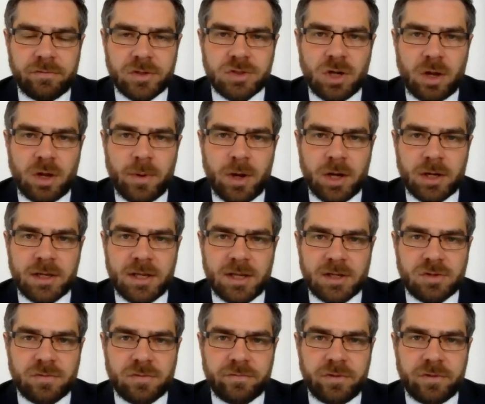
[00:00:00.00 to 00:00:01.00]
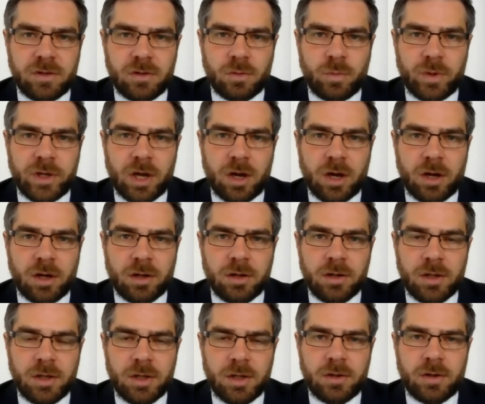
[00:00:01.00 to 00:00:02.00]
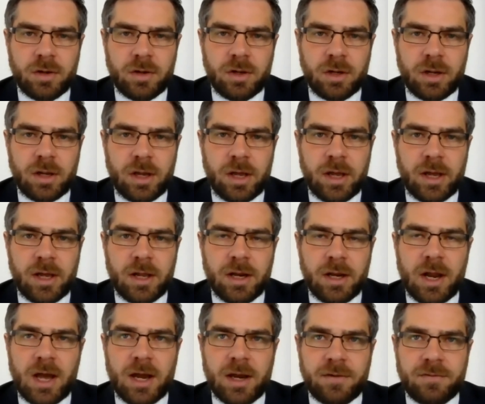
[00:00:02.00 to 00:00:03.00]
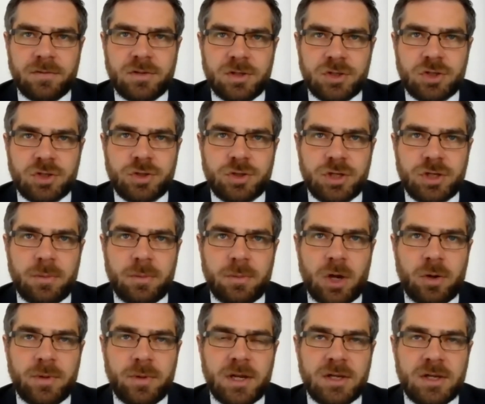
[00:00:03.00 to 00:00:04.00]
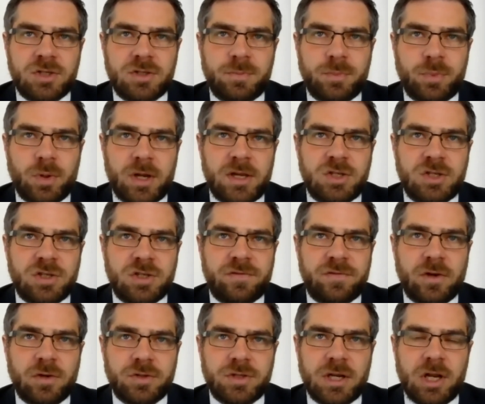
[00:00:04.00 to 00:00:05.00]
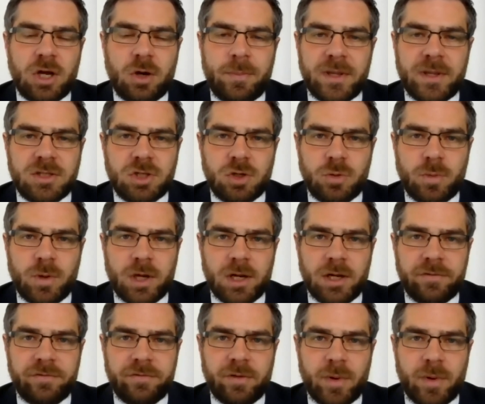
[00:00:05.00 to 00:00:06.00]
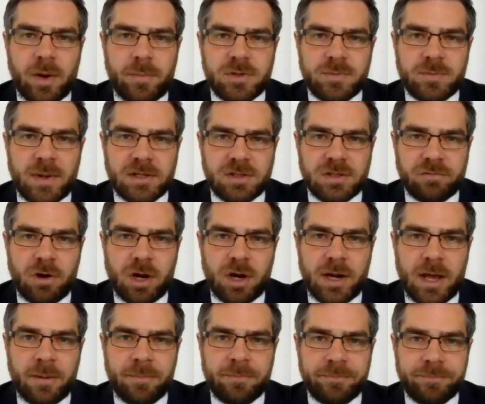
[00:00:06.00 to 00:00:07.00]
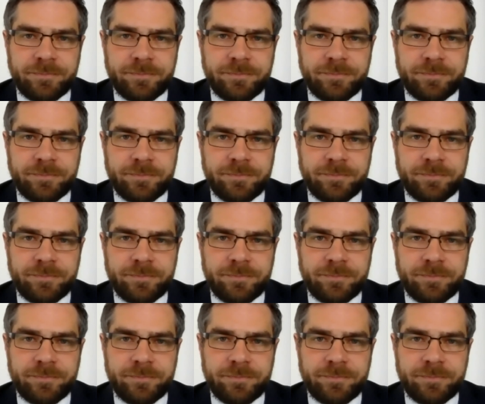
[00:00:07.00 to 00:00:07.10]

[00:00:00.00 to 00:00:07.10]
the stock market? That's something that we are uh, live discussing at the moment. It's, but it just feels a little bit too early from our perspective right now.